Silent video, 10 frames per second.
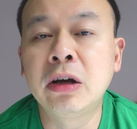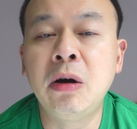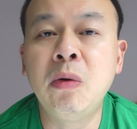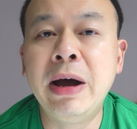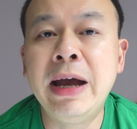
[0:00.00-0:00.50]
go
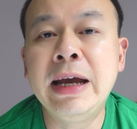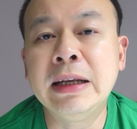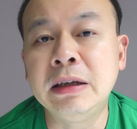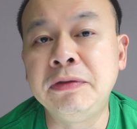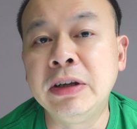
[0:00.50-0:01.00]
away,
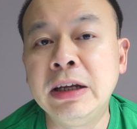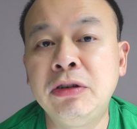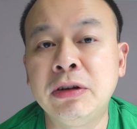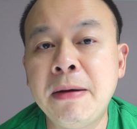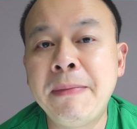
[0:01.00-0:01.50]
and if you need
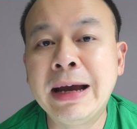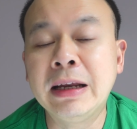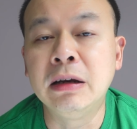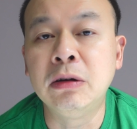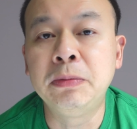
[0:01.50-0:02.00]
to, come back
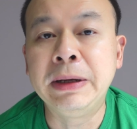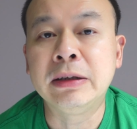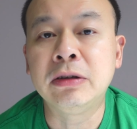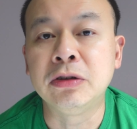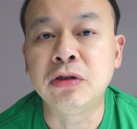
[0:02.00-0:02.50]
in a little
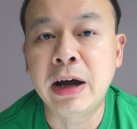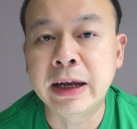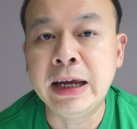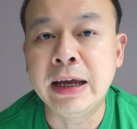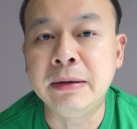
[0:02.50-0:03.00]
bit to try
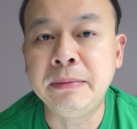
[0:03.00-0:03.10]
again,